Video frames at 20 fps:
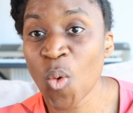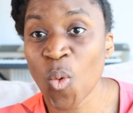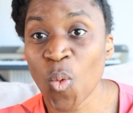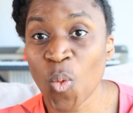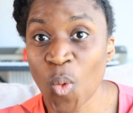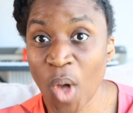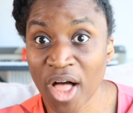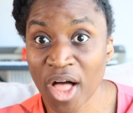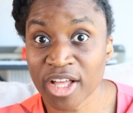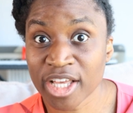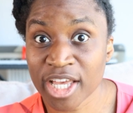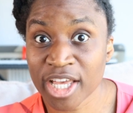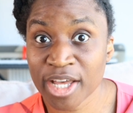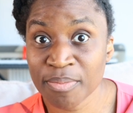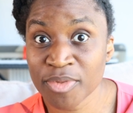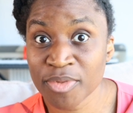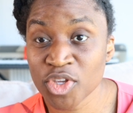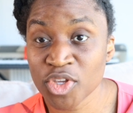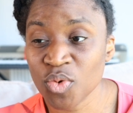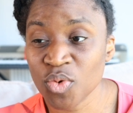
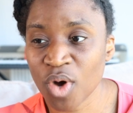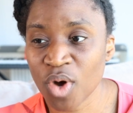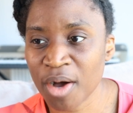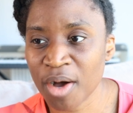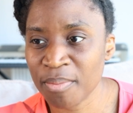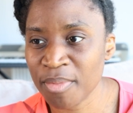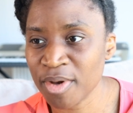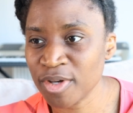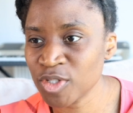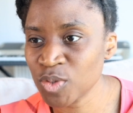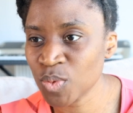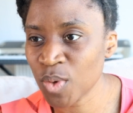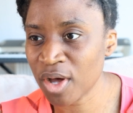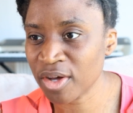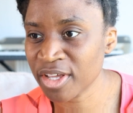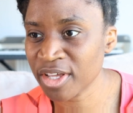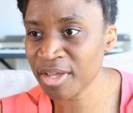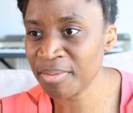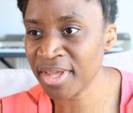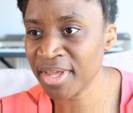Welcome, you are most
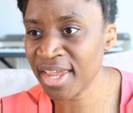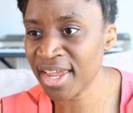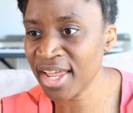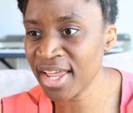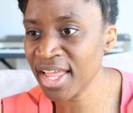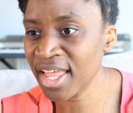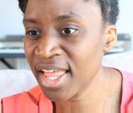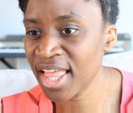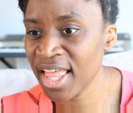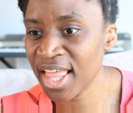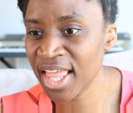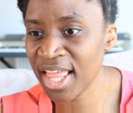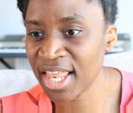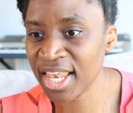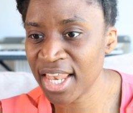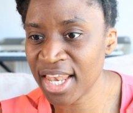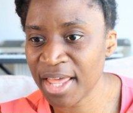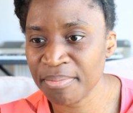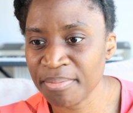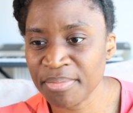welcome here.
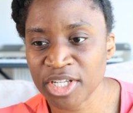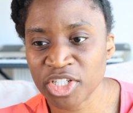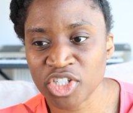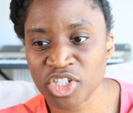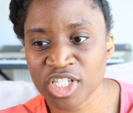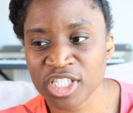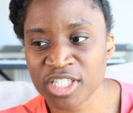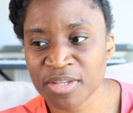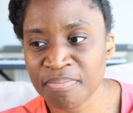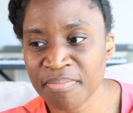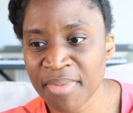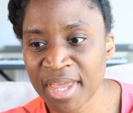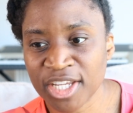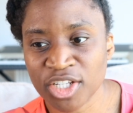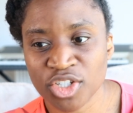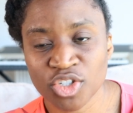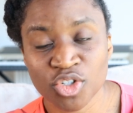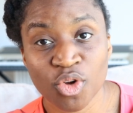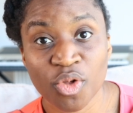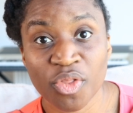Let me just make
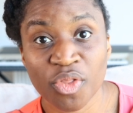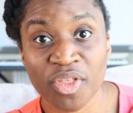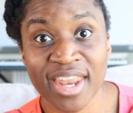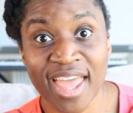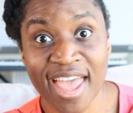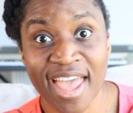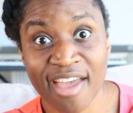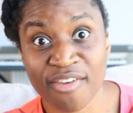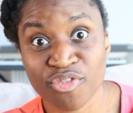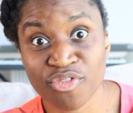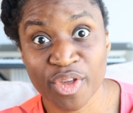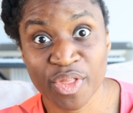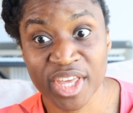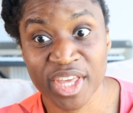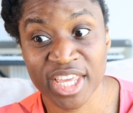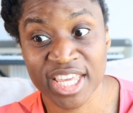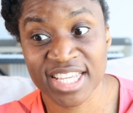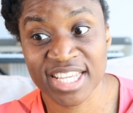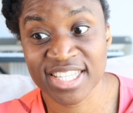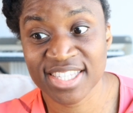sure that
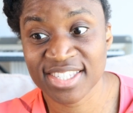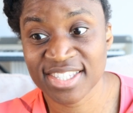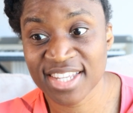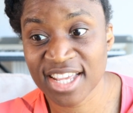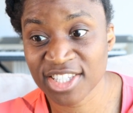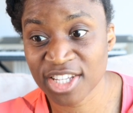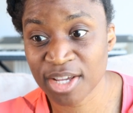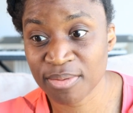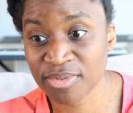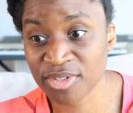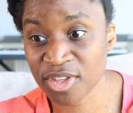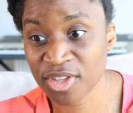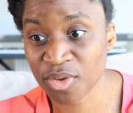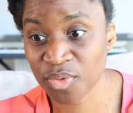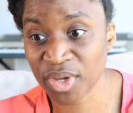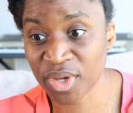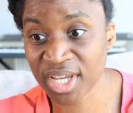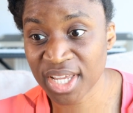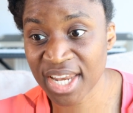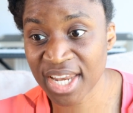everything is set up so that
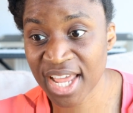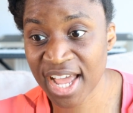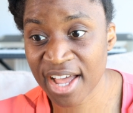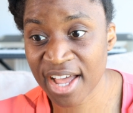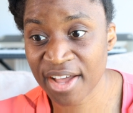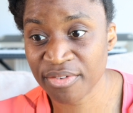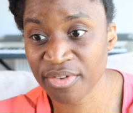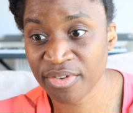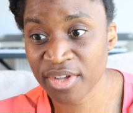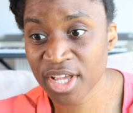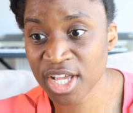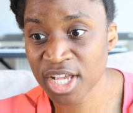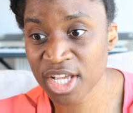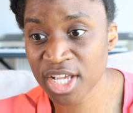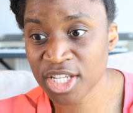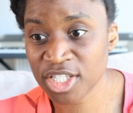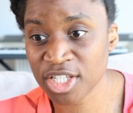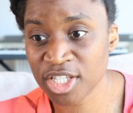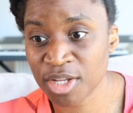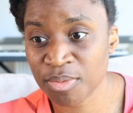we can have
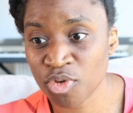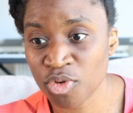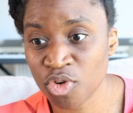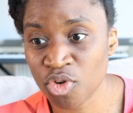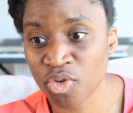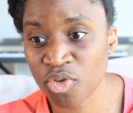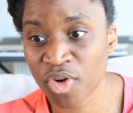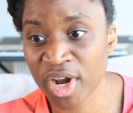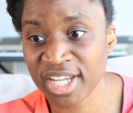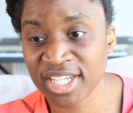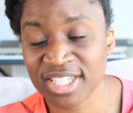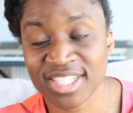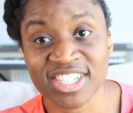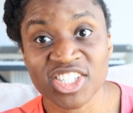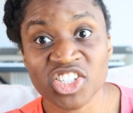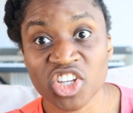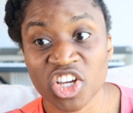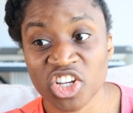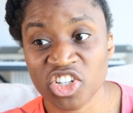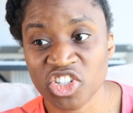some great
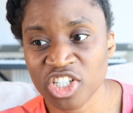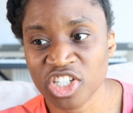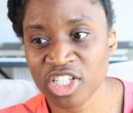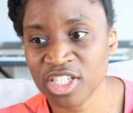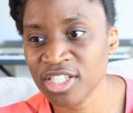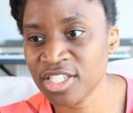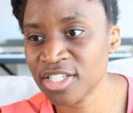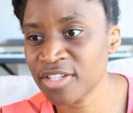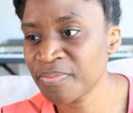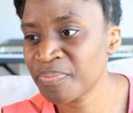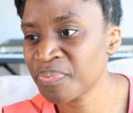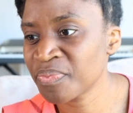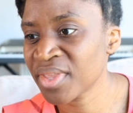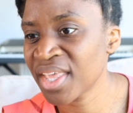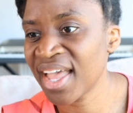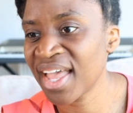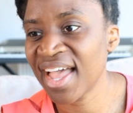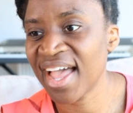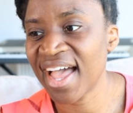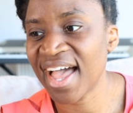discussions,
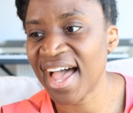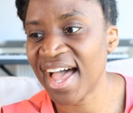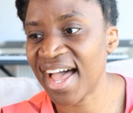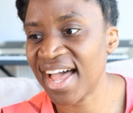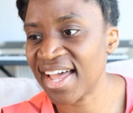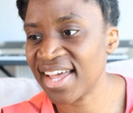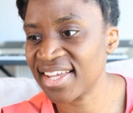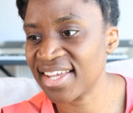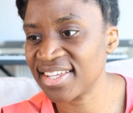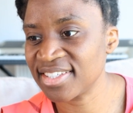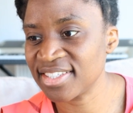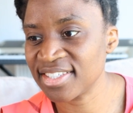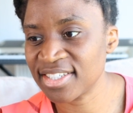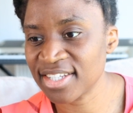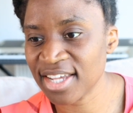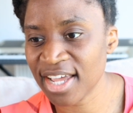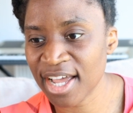and